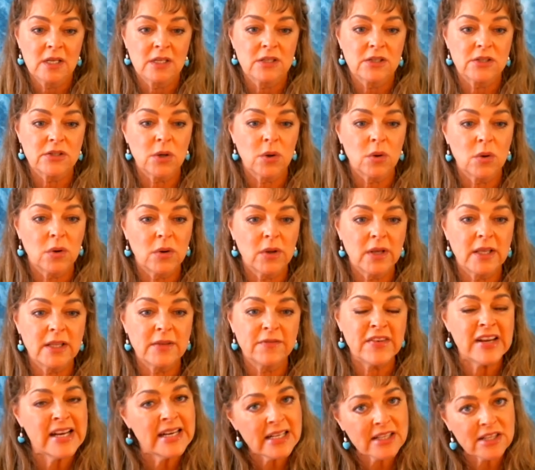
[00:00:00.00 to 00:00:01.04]
So
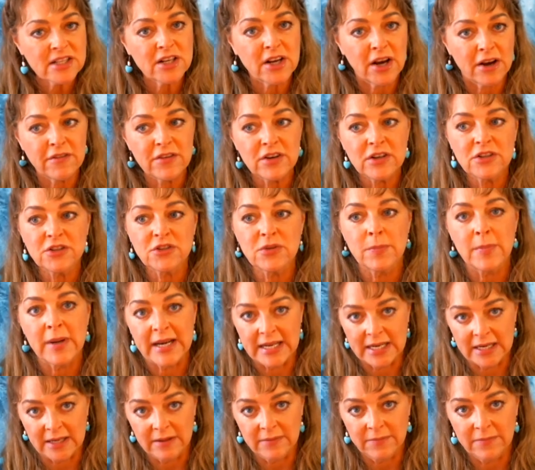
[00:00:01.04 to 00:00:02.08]
Venus governs
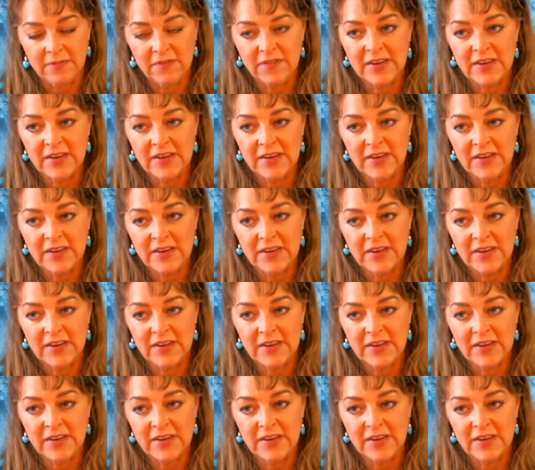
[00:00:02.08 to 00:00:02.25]
money.